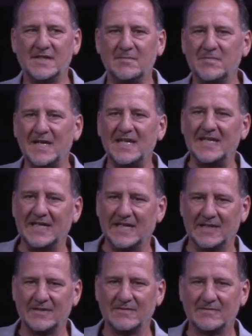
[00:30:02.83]
in
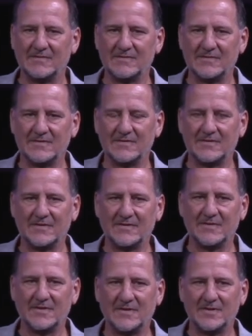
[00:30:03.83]
Midian
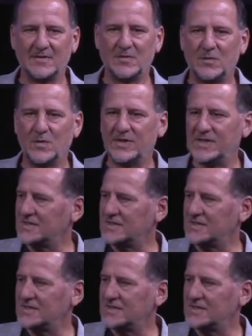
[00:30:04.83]
with